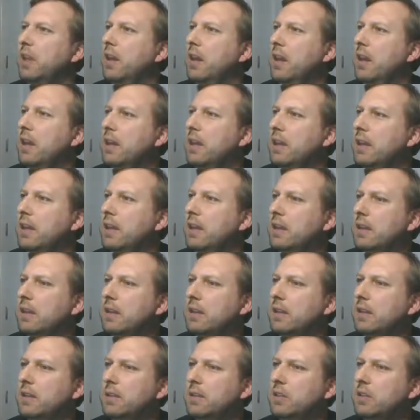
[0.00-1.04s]

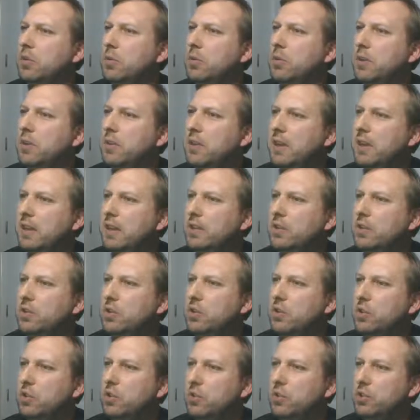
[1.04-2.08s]
and so a big thanks
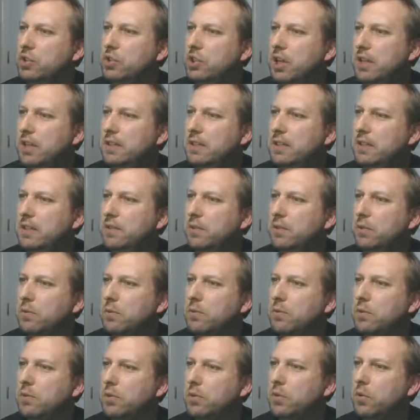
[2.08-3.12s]
to Jesse
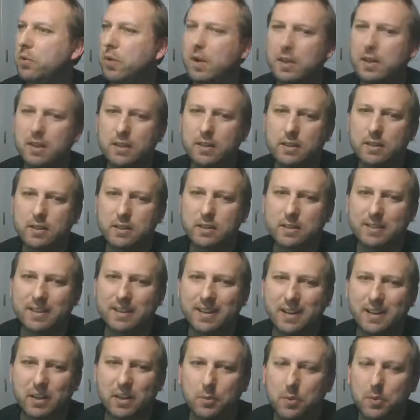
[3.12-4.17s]
for creating this
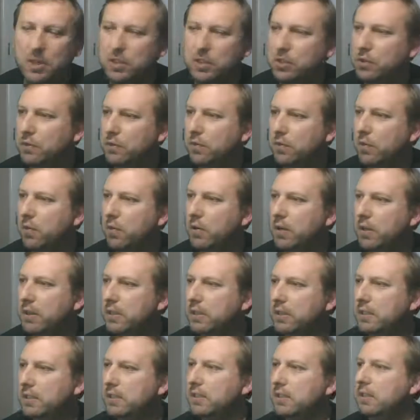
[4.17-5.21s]
GitHub issue for
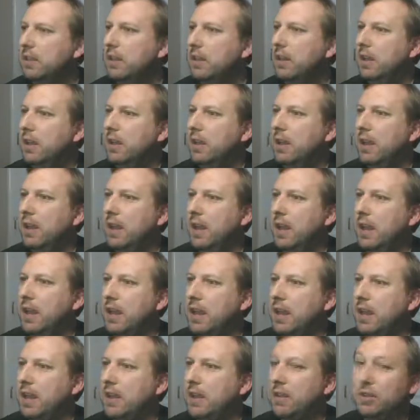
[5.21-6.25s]
us.
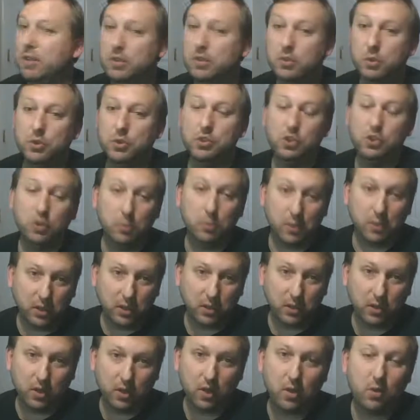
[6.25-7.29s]
And this one should be
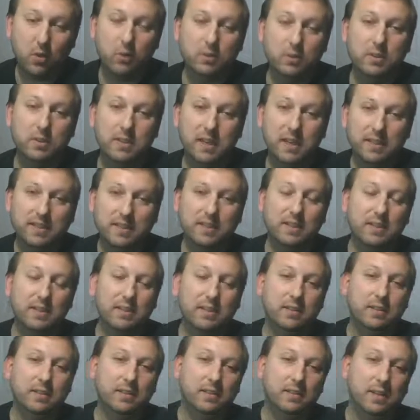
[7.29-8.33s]
good to go. Test
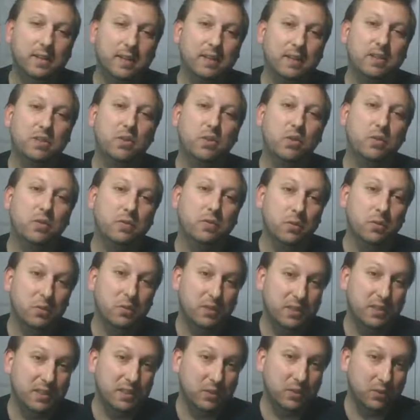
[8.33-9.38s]
it. Let us know if you
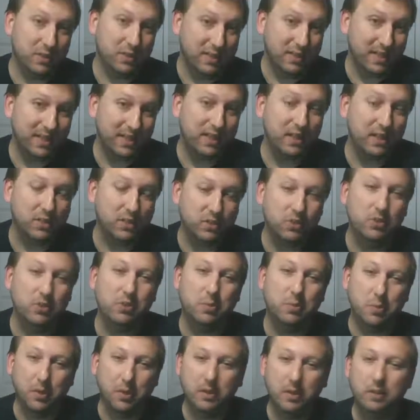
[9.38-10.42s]
still see any
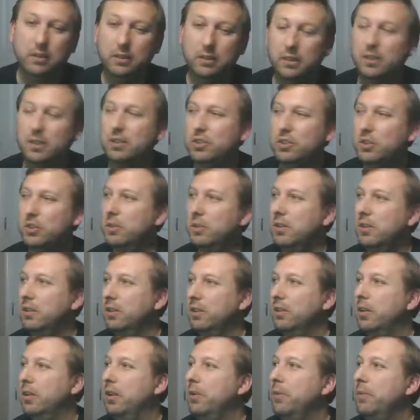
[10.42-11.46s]
issues, but it should be
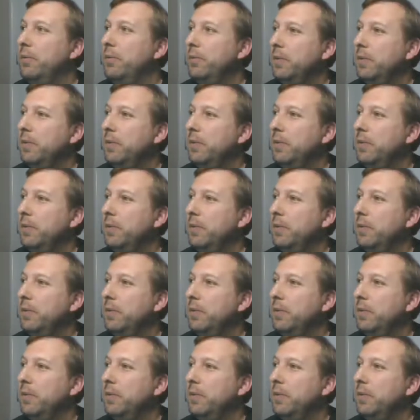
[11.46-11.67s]
good to go.